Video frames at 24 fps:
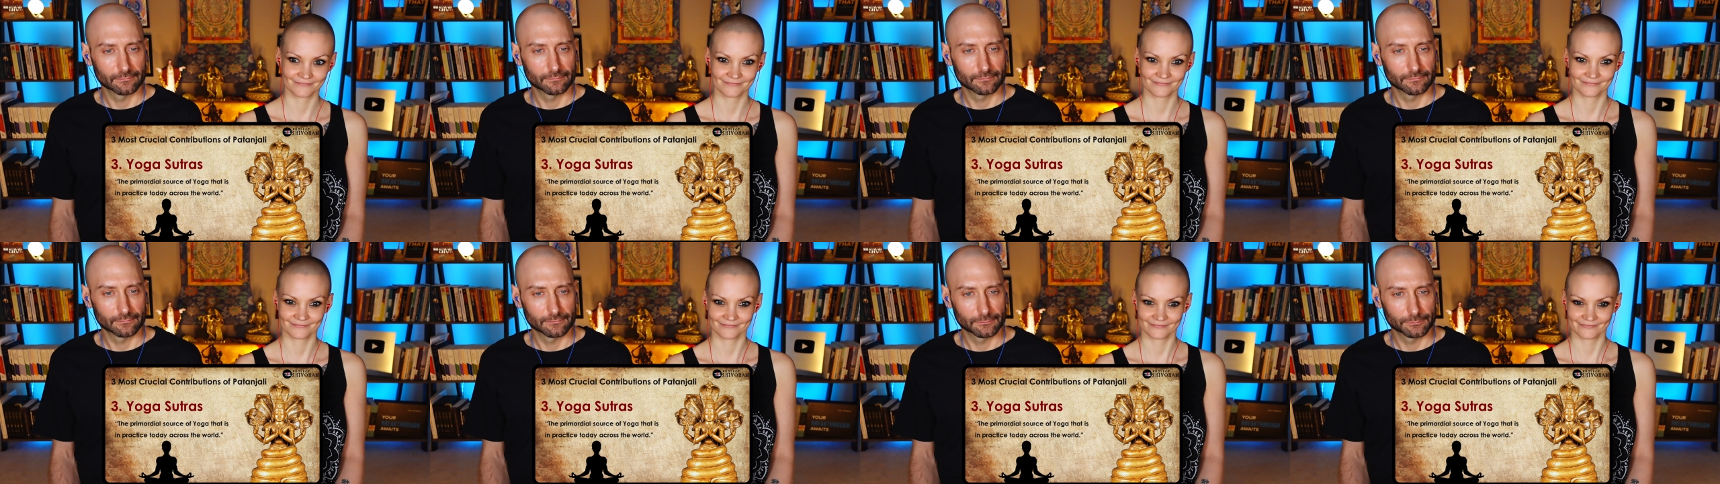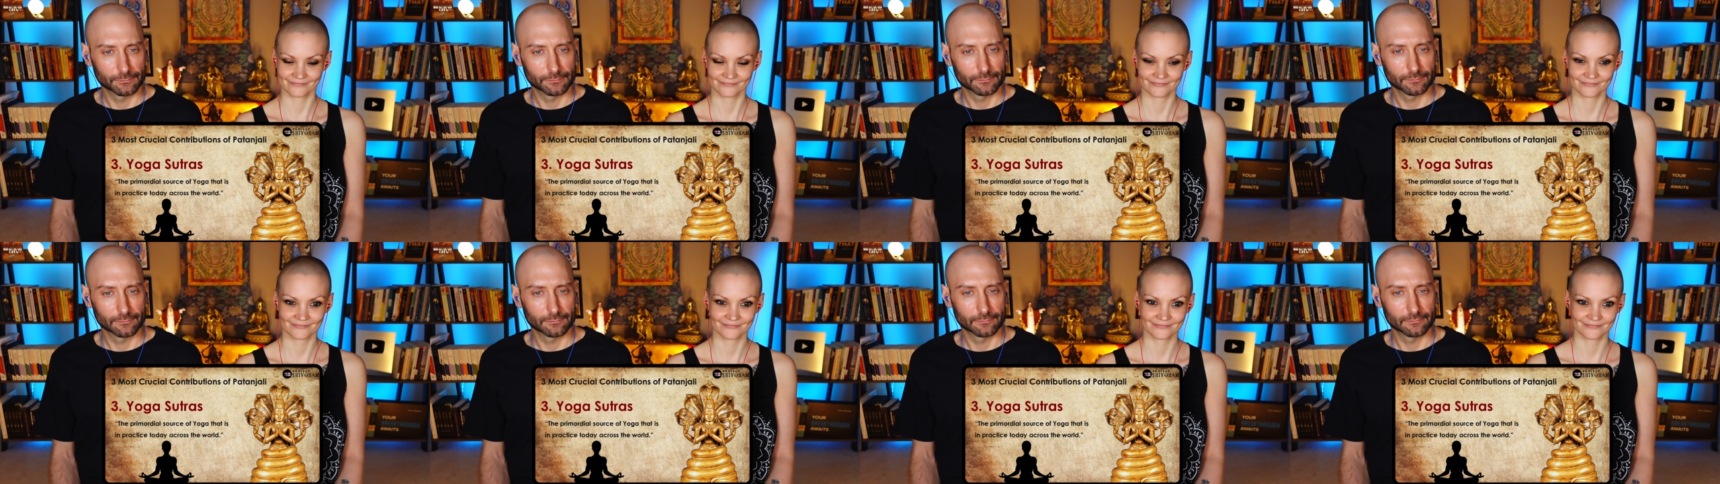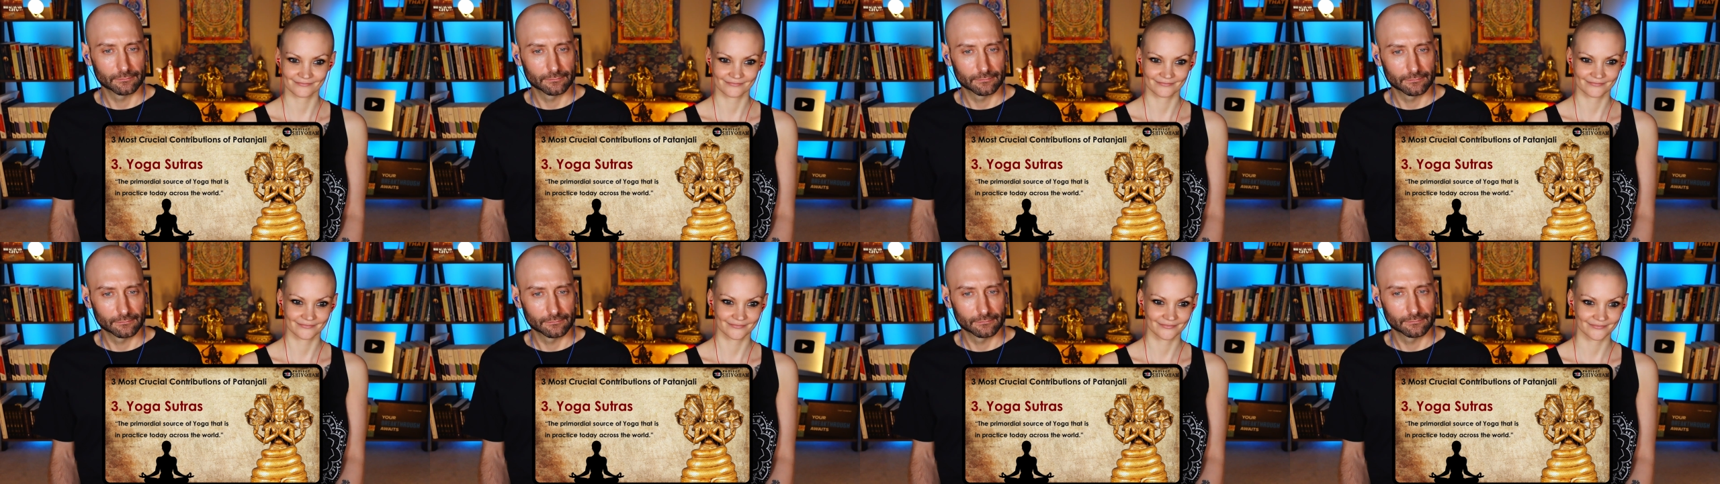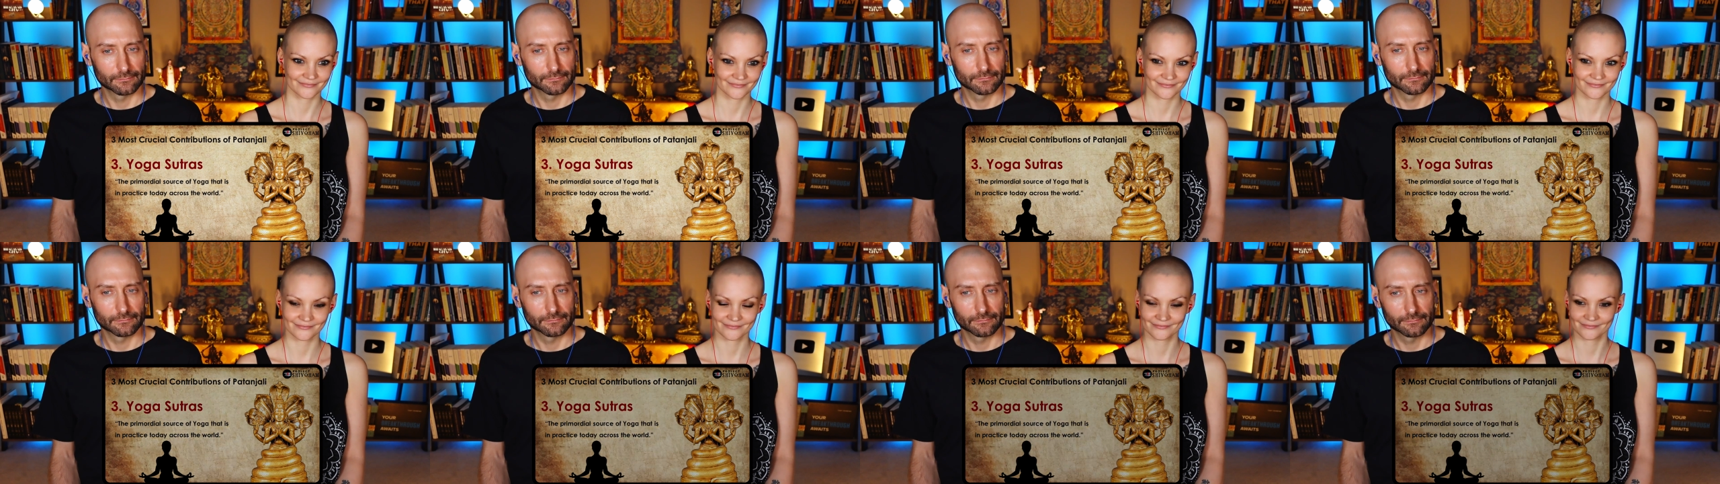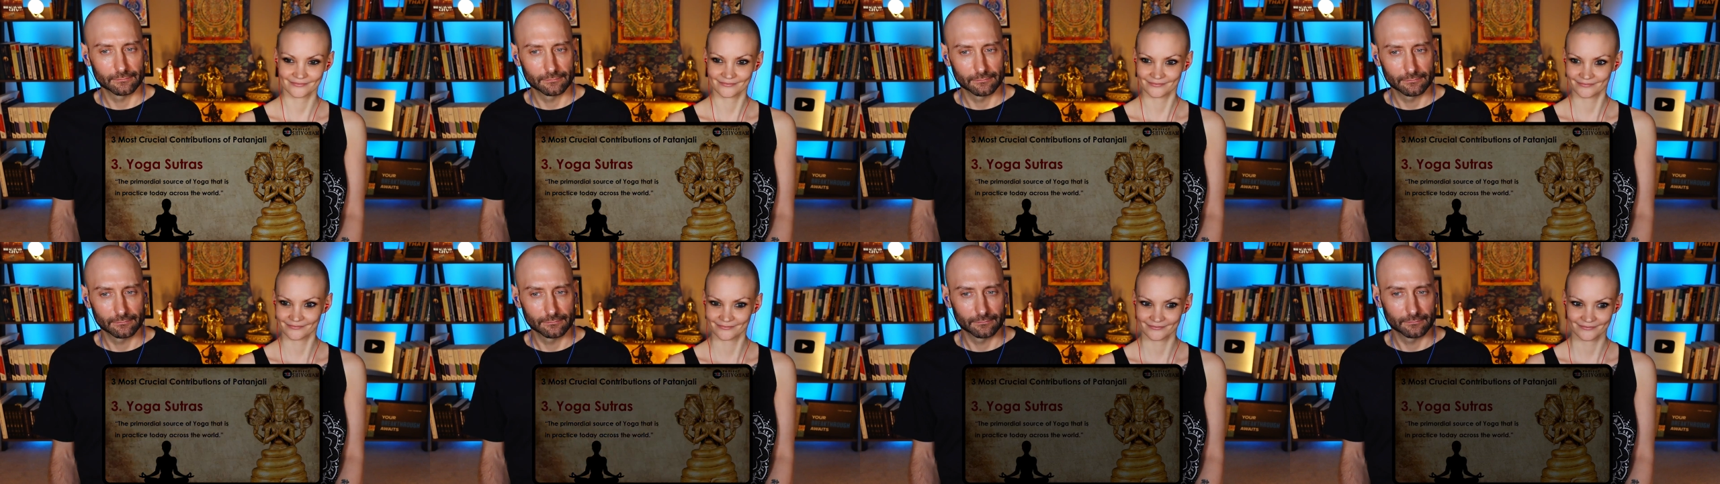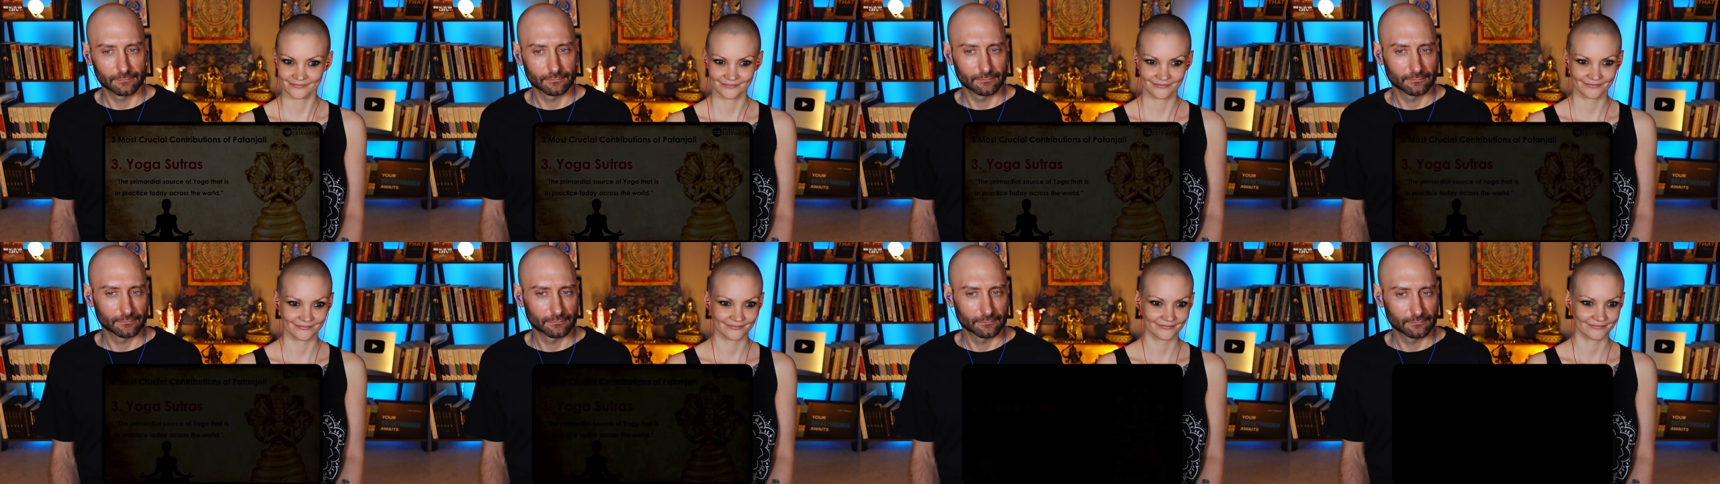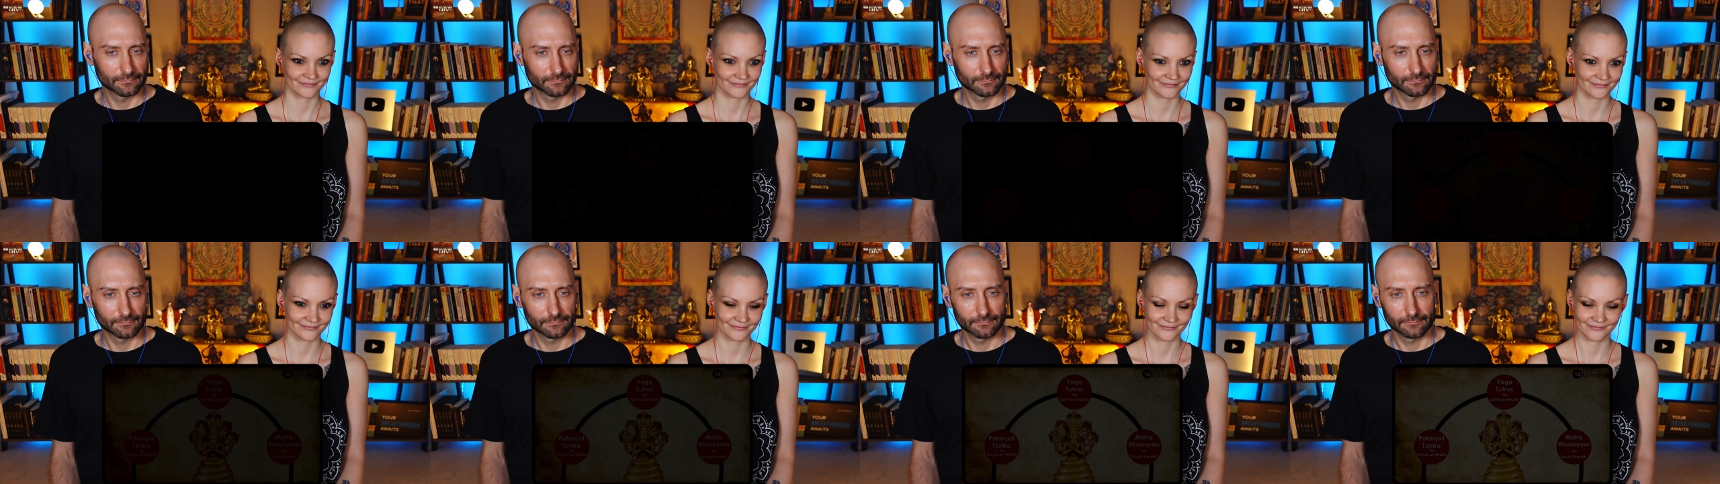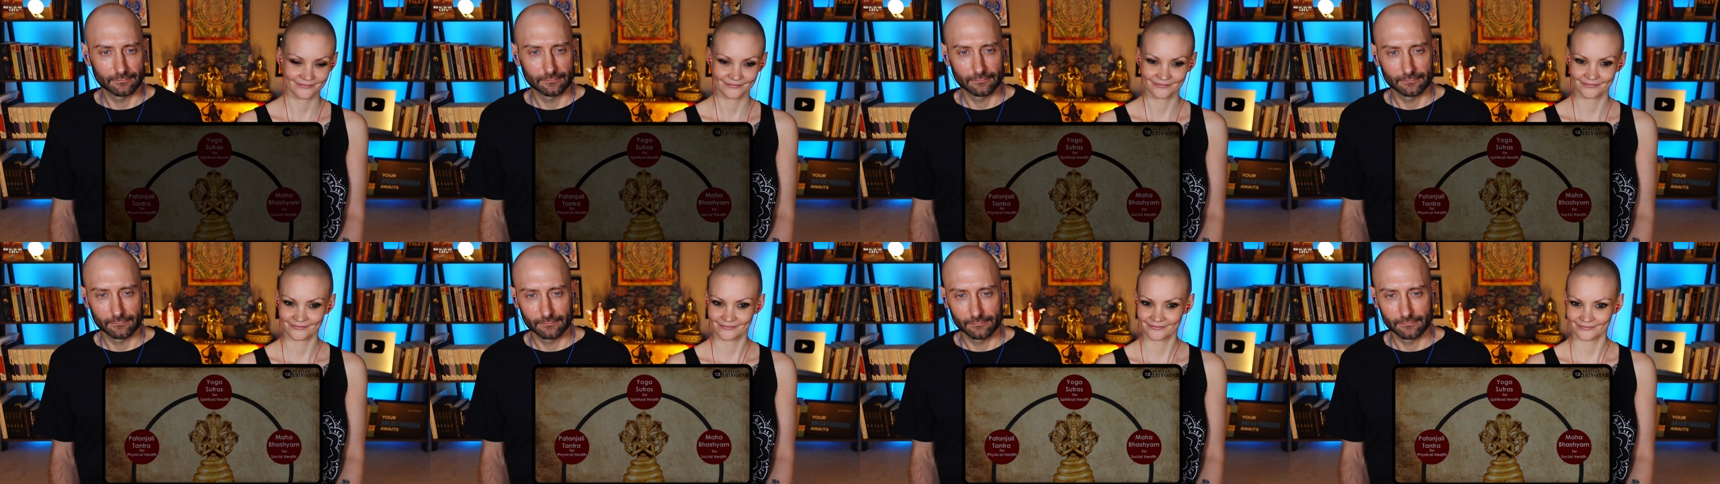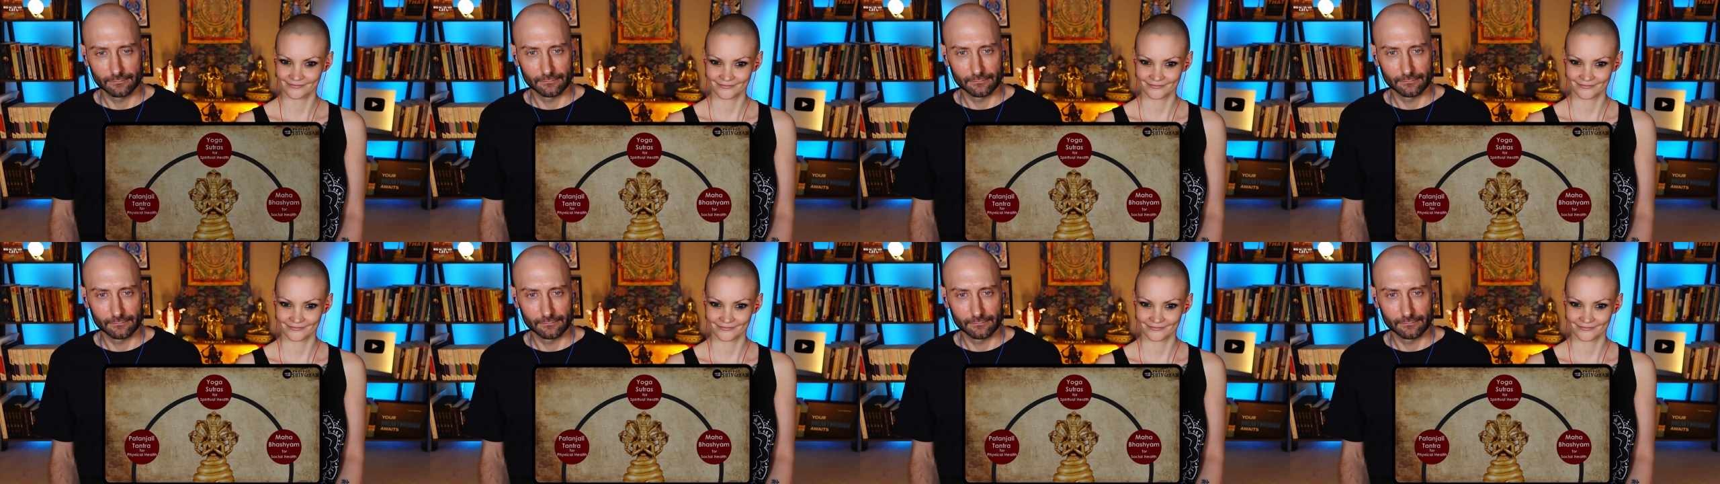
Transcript: Nobody speaks.